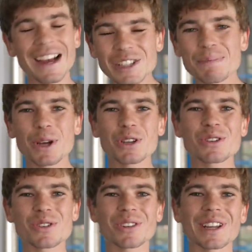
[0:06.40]
As per
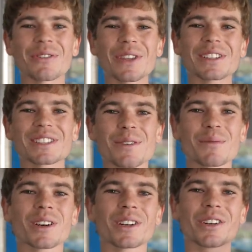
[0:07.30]
usual, if there's
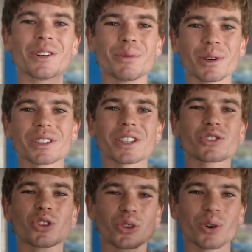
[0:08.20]
someone you want us
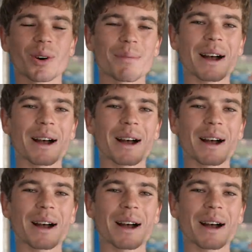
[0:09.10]
to talk